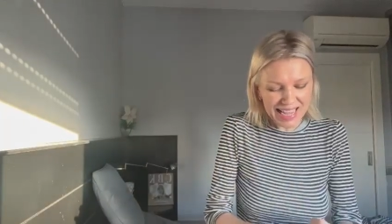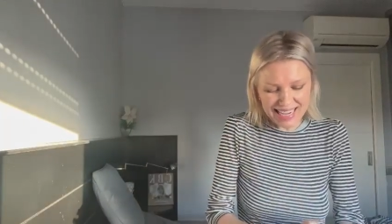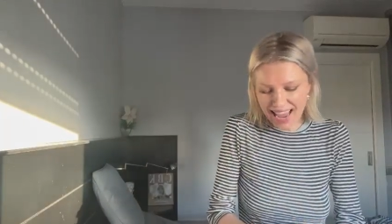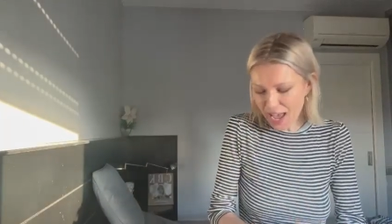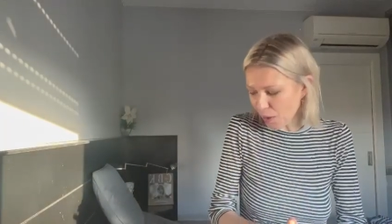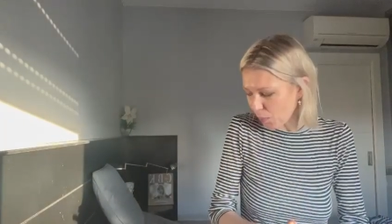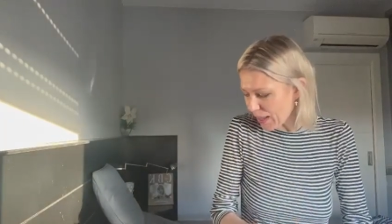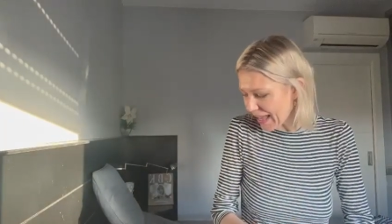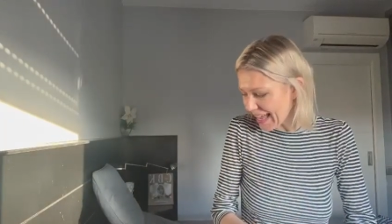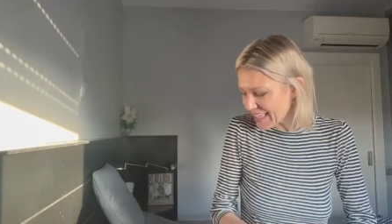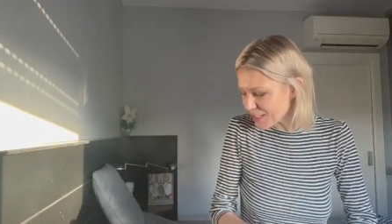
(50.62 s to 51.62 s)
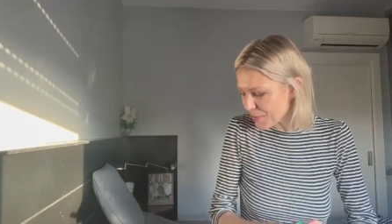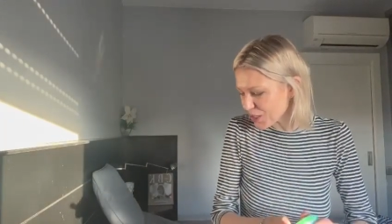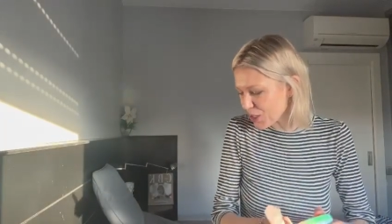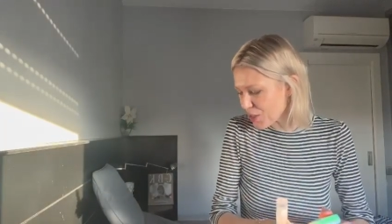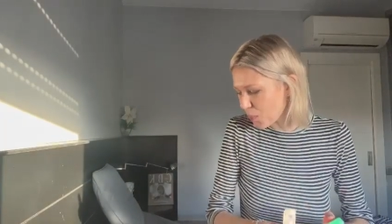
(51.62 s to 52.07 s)
Now, and
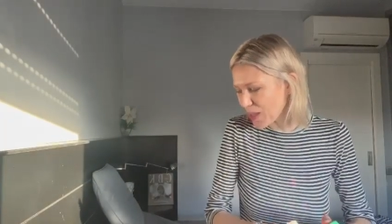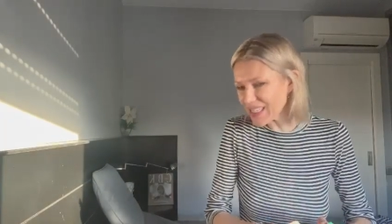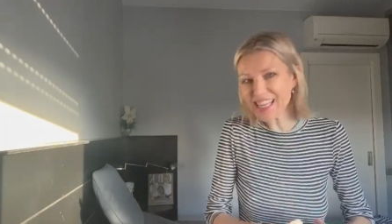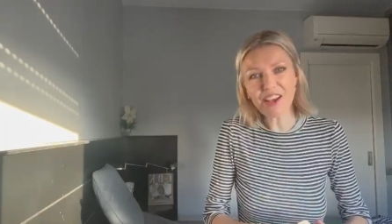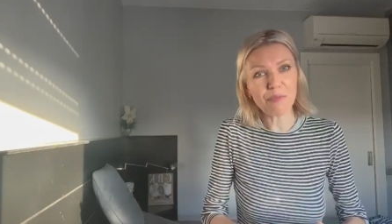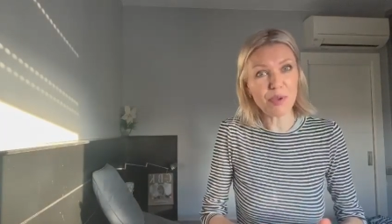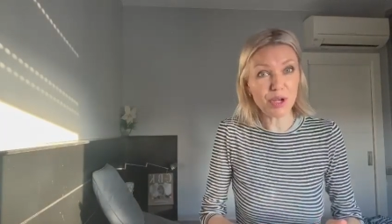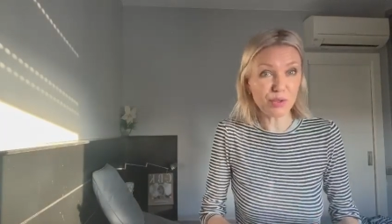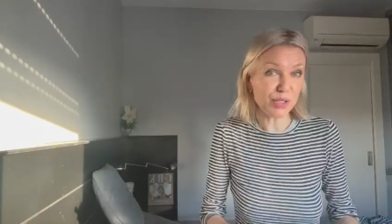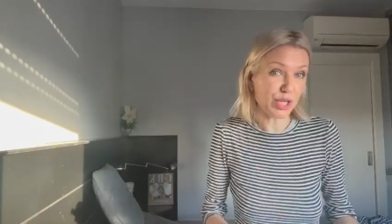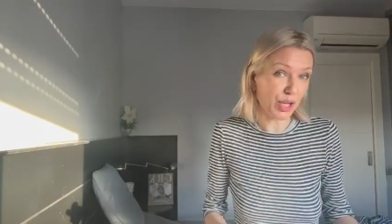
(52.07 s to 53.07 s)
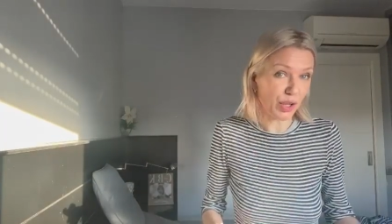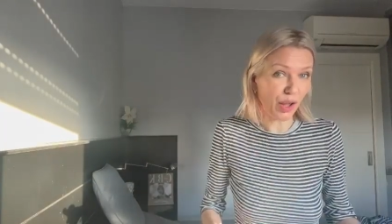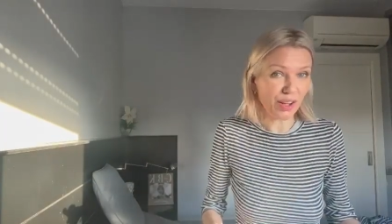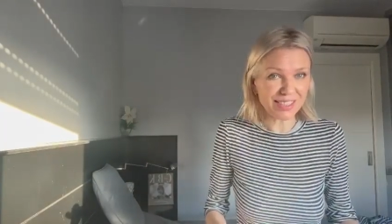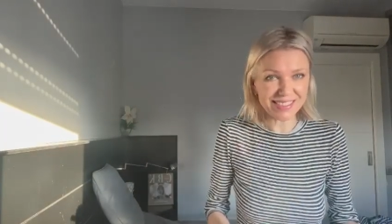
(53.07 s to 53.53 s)
especially the ones that I've been using a
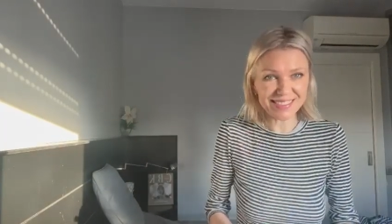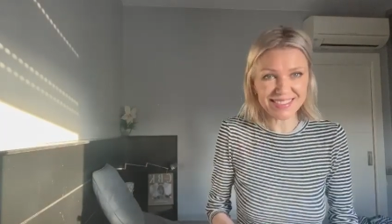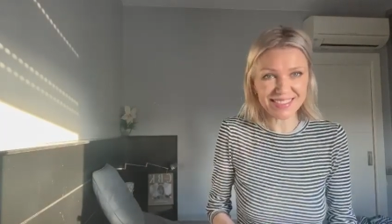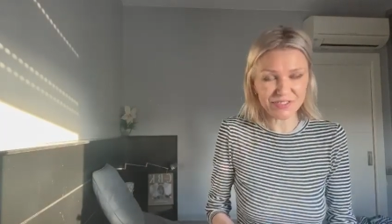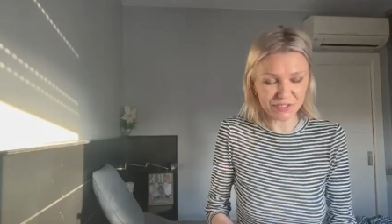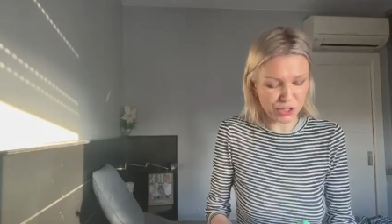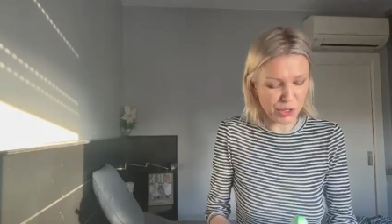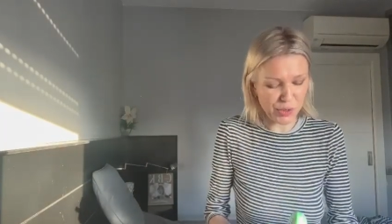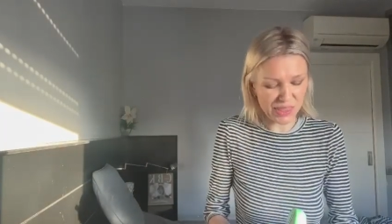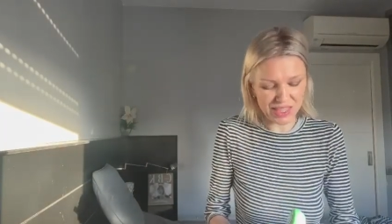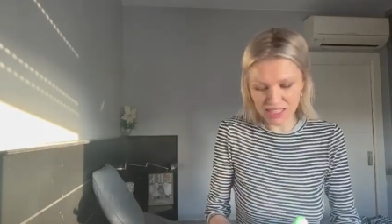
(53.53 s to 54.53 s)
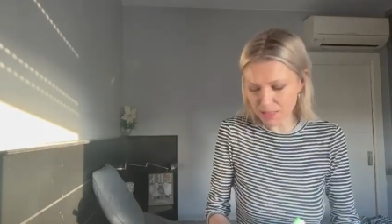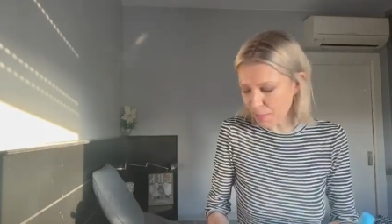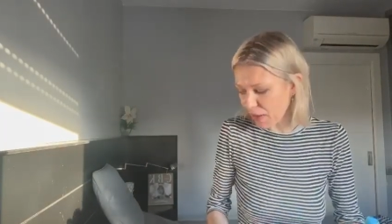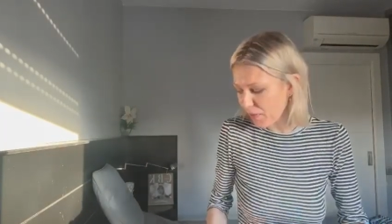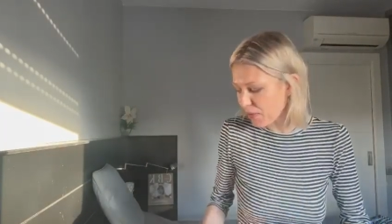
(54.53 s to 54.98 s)
lot during this
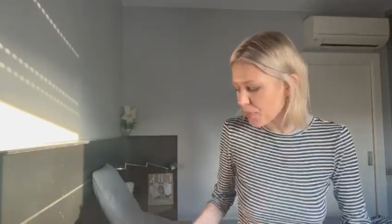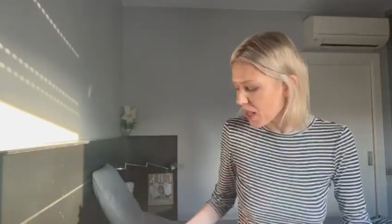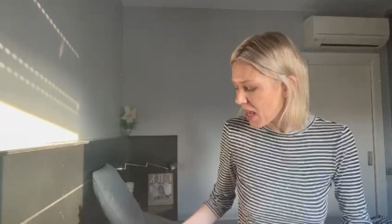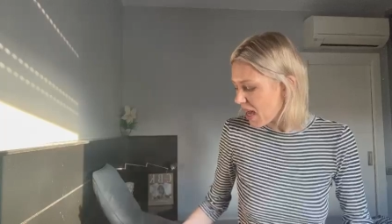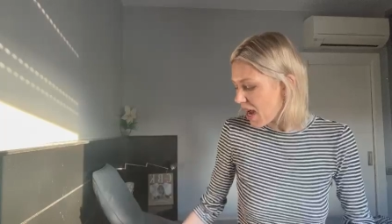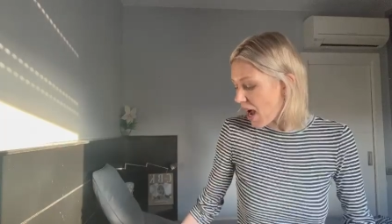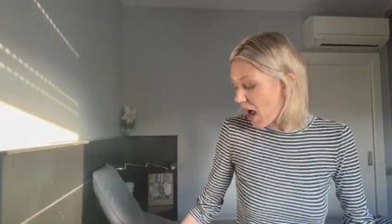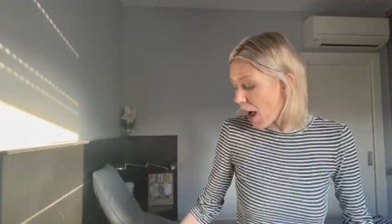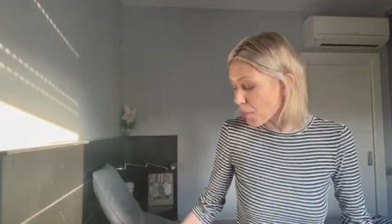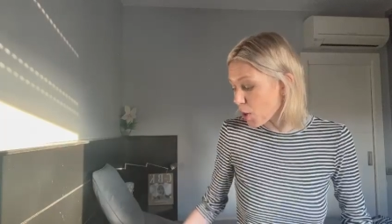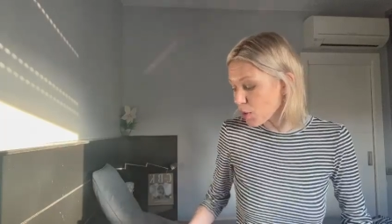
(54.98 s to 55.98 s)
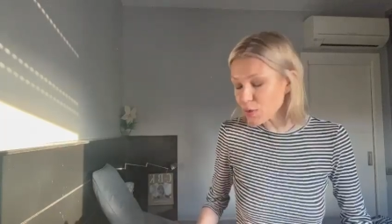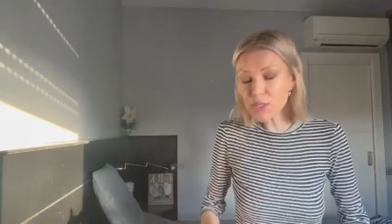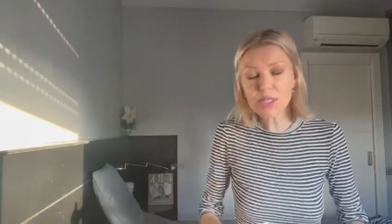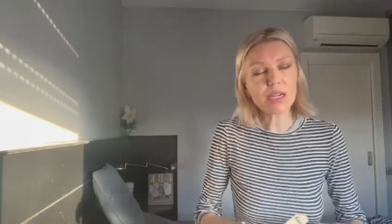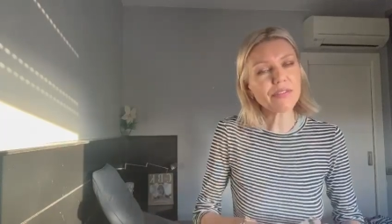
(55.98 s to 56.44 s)
month. I'm going
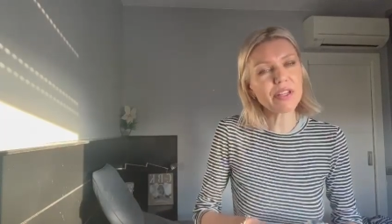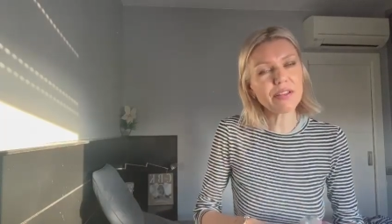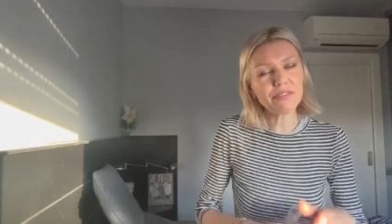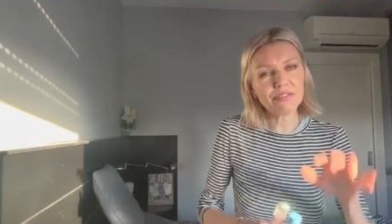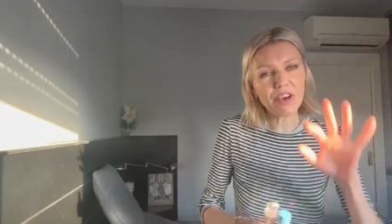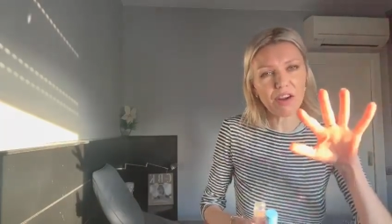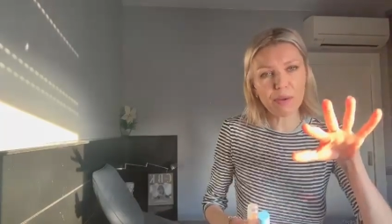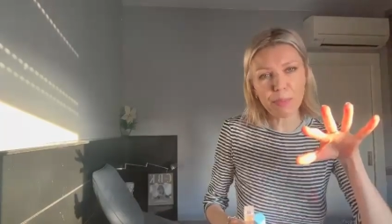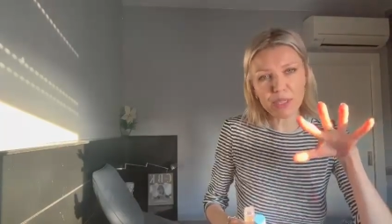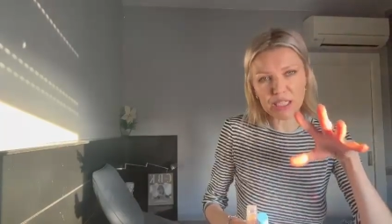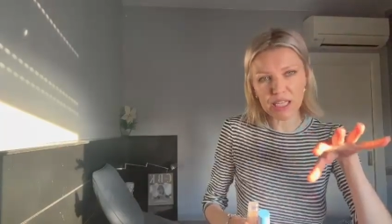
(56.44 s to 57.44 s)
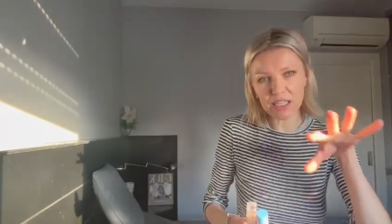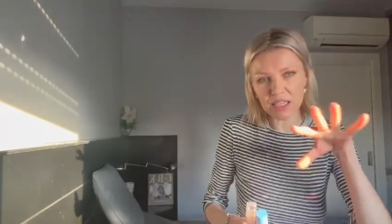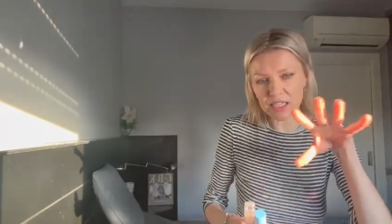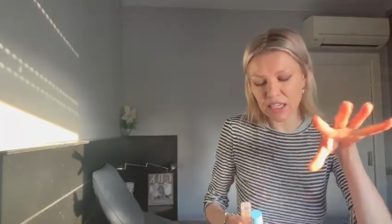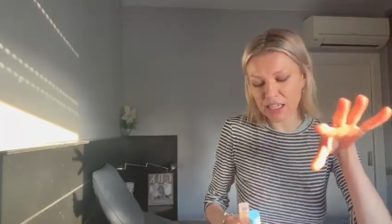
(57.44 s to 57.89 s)
to start with a very
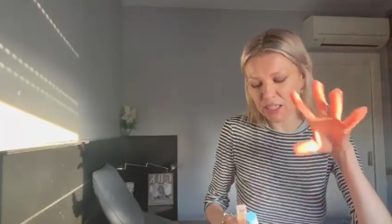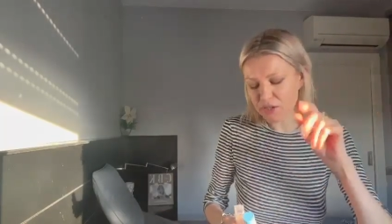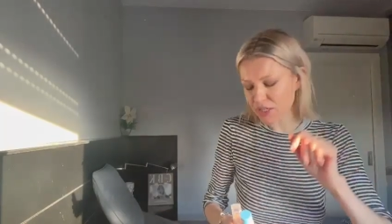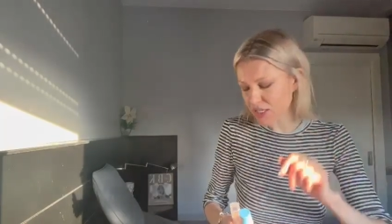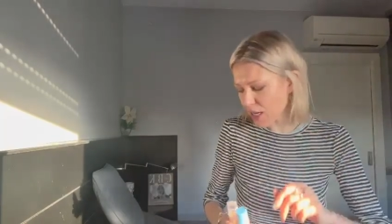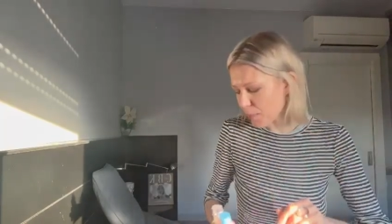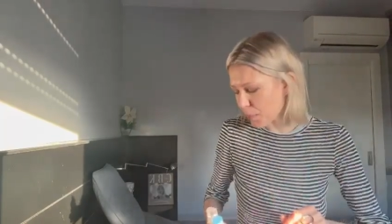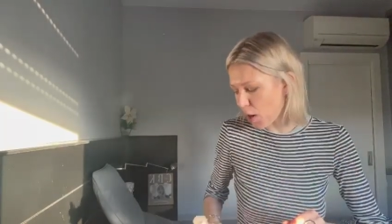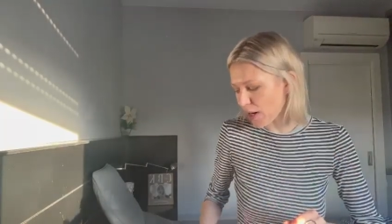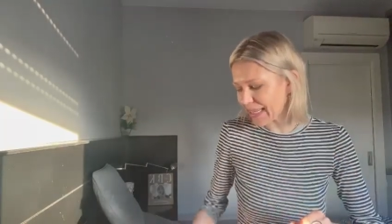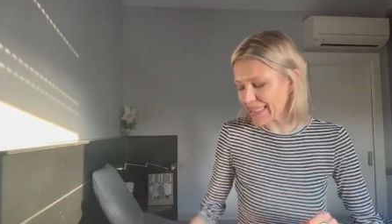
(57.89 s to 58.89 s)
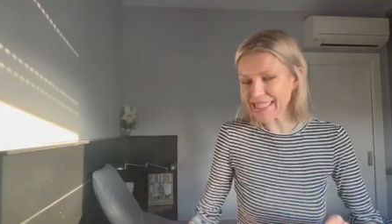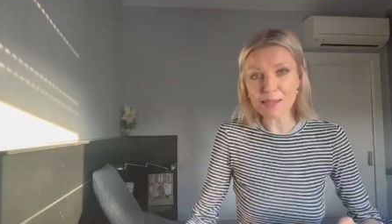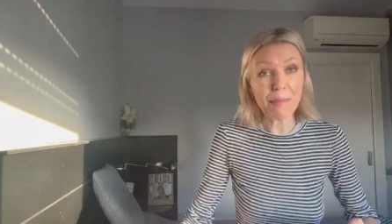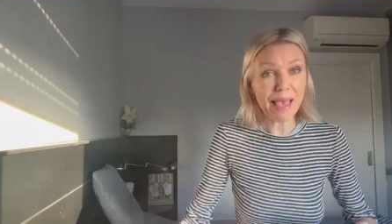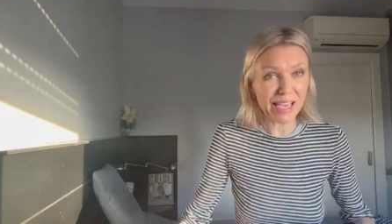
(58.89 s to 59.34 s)
particular and interesting product.
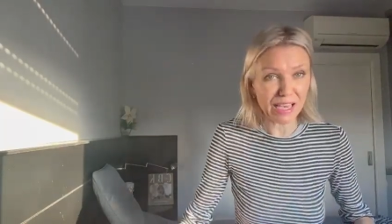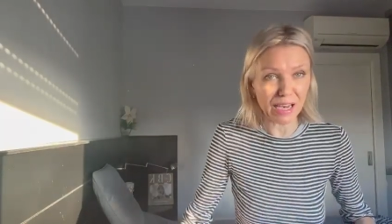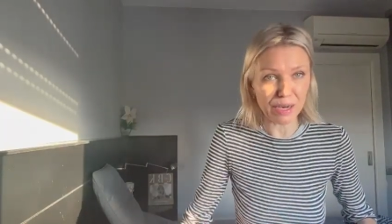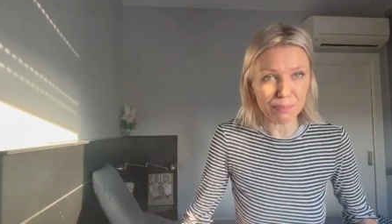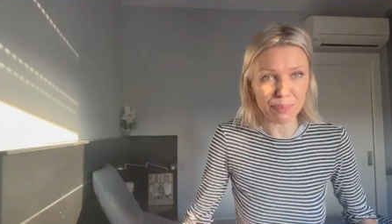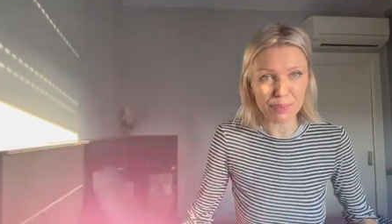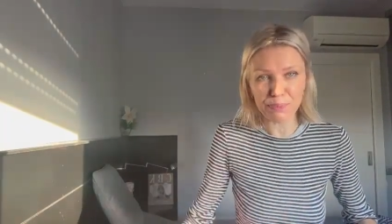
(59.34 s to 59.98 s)
It's makeup,